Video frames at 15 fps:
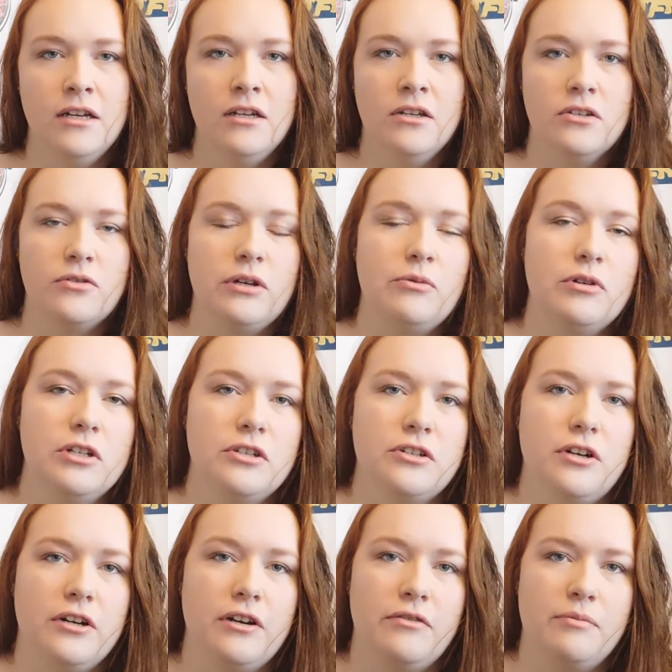So I want to
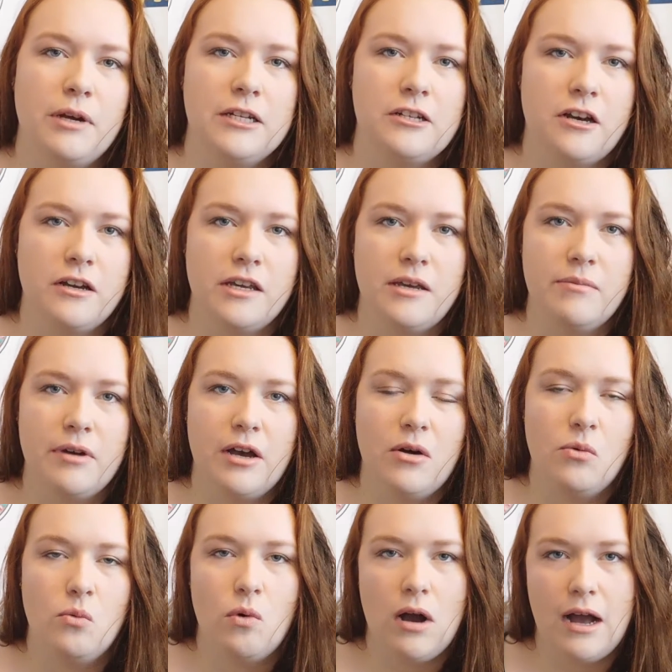start off by talking
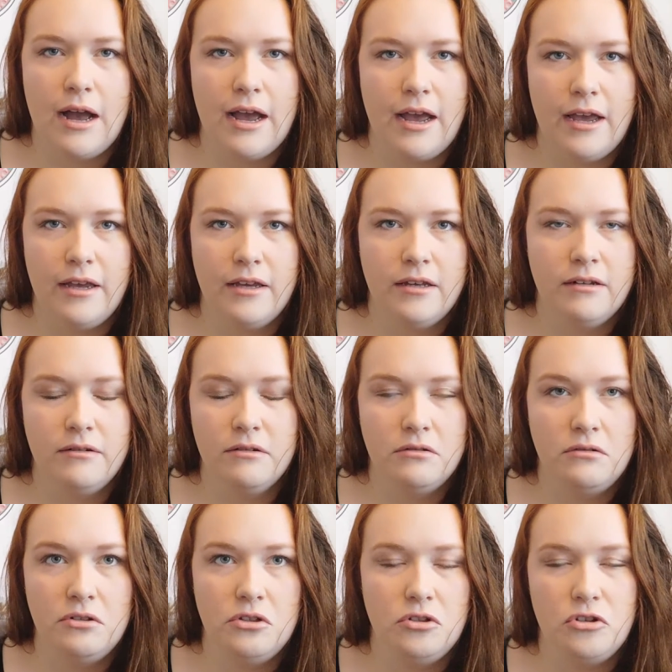about why
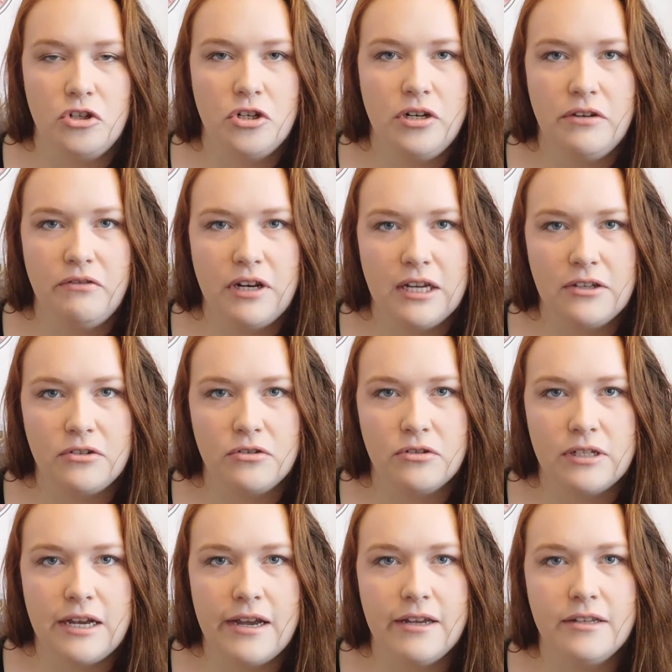you should even
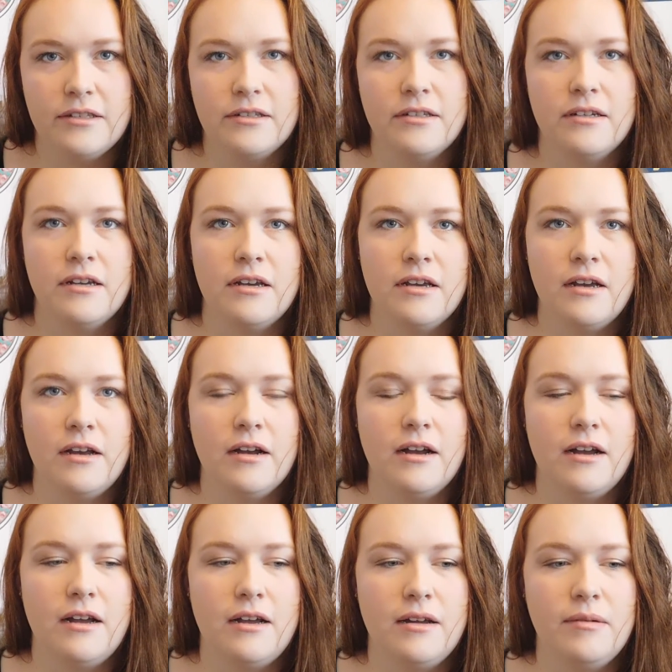exercise.
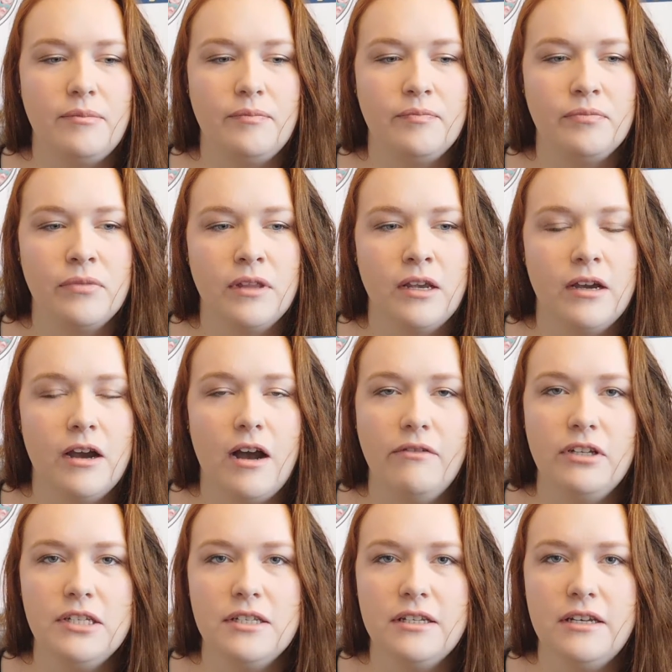
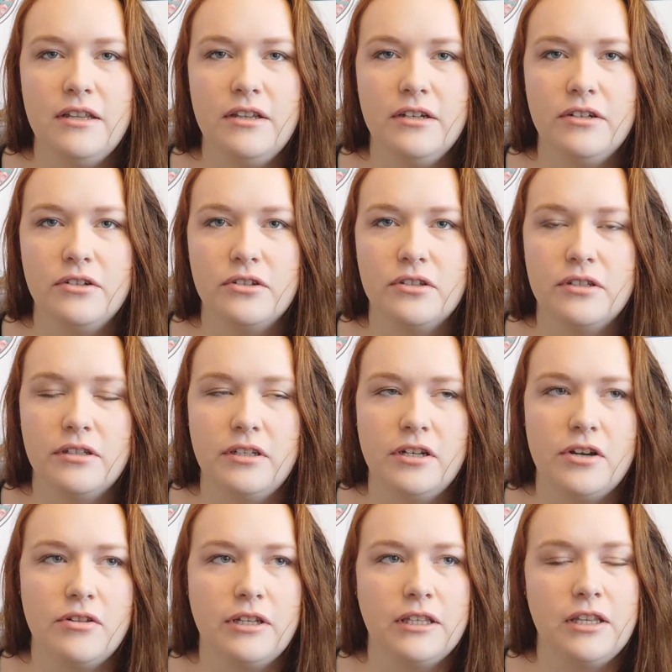Obviously there's,
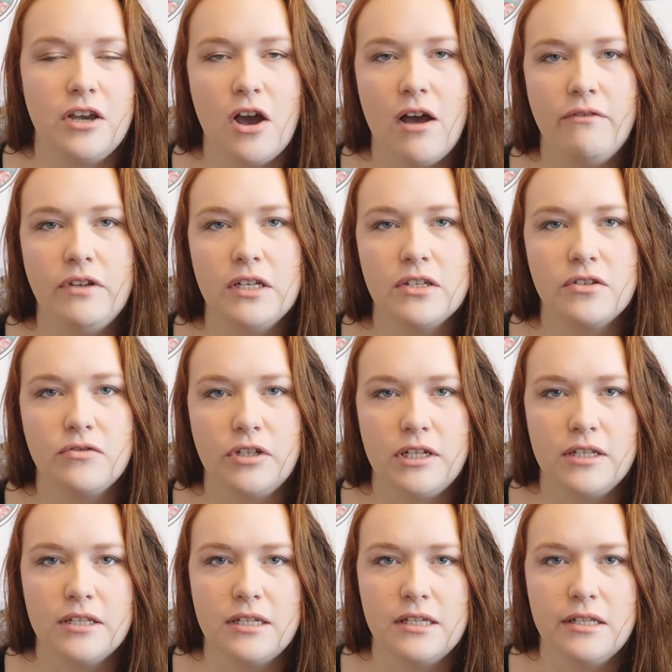like the obvious
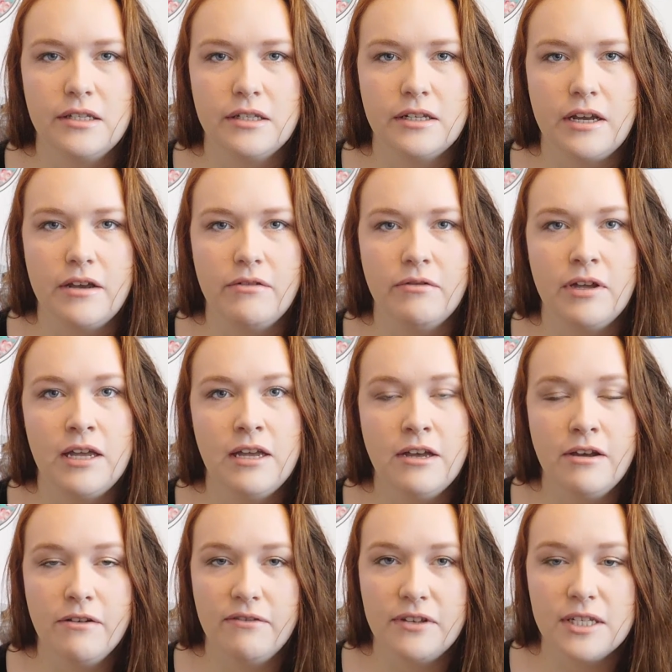reasons of
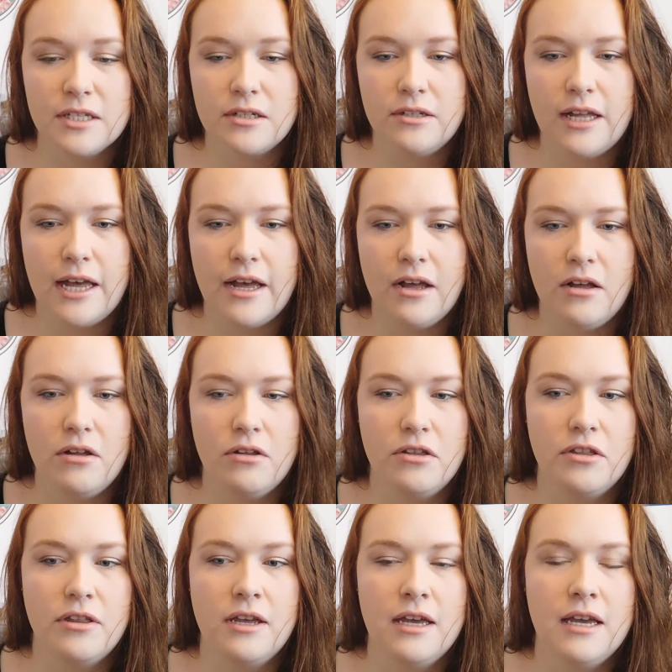physical
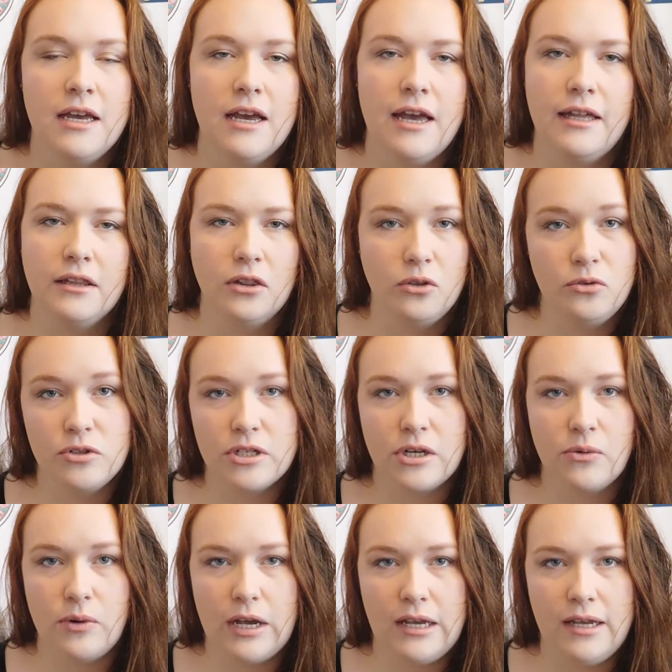health and
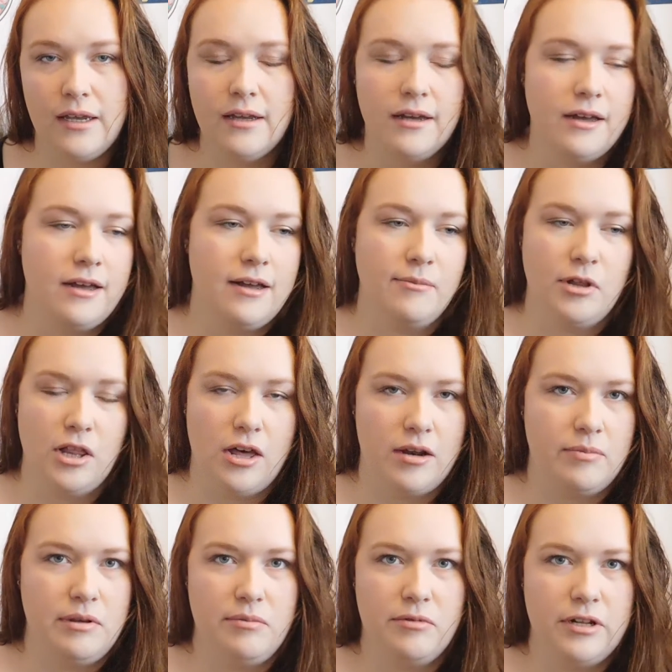losing weight. A lot
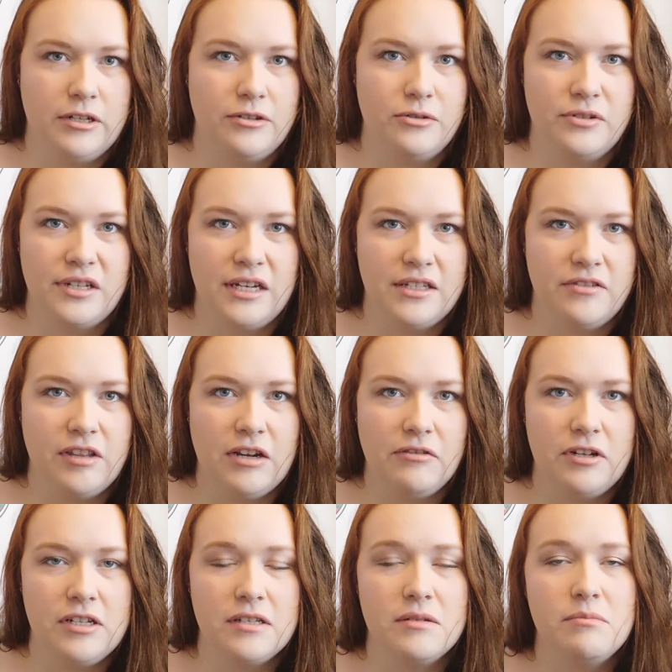of people exercise for that
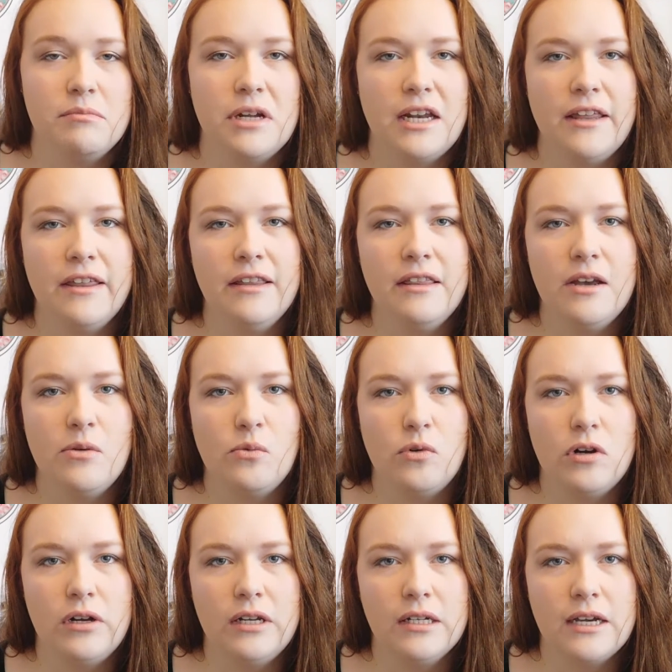reason, but I think that
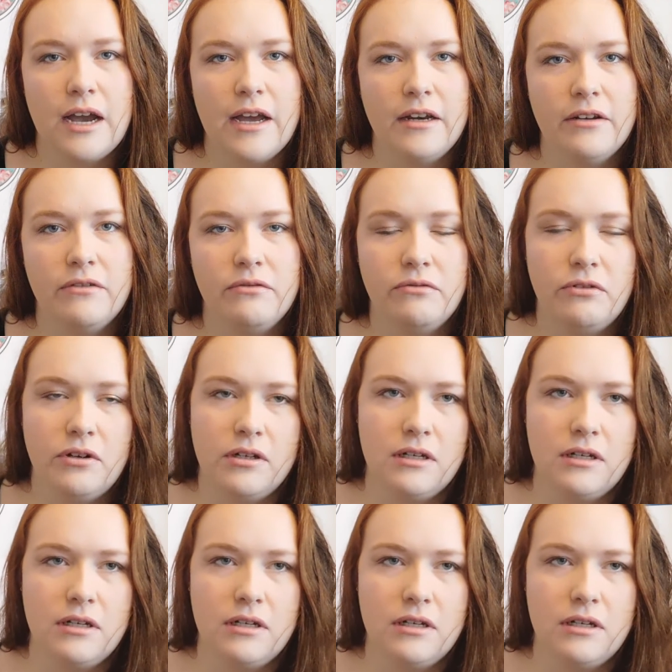one kind of